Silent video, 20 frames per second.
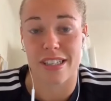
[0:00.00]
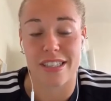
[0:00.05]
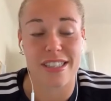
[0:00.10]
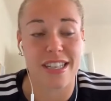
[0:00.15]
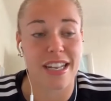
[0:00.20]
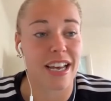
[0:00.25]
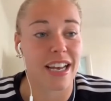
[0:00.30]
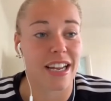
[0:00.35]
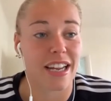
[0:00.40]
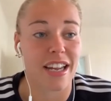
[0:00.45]
It's
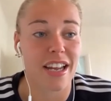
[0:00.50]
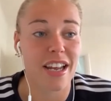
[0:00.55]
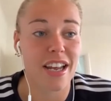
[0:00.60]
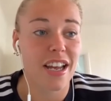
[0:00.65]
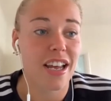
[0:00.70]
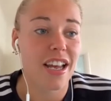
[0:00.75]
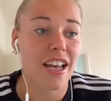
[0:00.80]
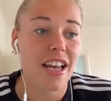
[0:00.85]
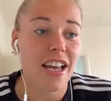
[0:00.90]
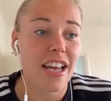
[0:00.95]
like
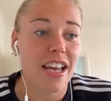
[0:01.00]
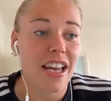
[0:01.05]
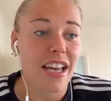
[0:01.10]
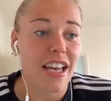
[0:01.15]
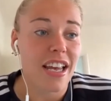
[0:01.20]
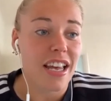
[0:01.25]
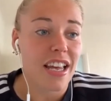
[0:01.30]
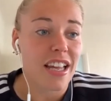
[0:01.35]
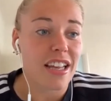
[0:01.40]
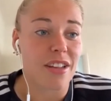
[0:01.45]

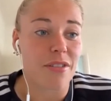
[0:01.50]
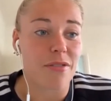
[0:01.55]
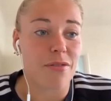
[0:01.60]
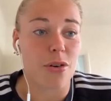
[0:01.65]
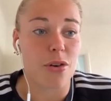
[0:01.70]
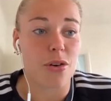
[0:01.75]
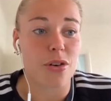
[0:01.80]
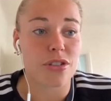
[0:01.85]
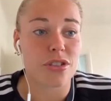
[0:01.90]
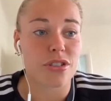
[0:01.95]
the
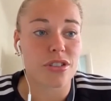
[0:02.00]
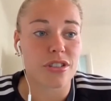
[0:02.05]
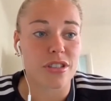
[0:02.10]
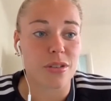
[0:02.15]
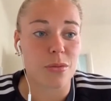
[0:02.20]
first